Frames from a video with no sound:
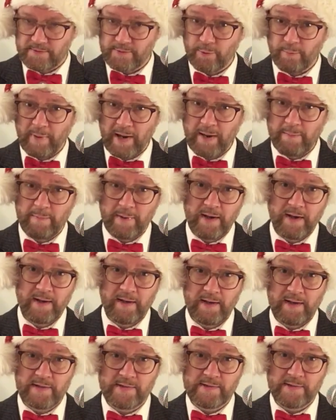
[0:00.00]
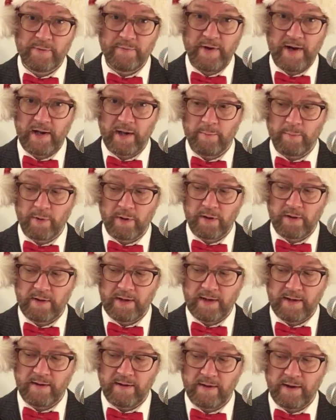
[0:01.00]
So maybe it's available
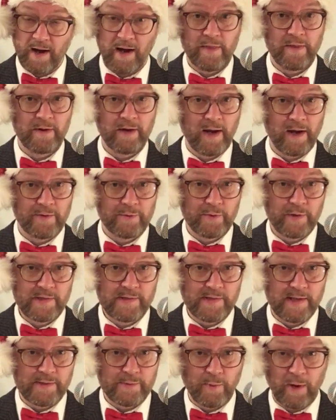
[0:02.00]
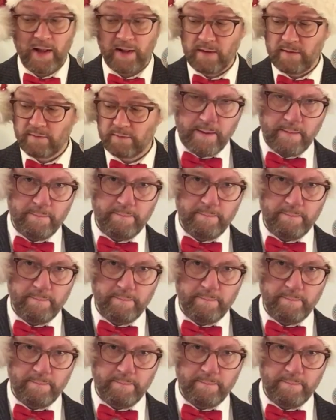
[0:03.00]
in other countries as well.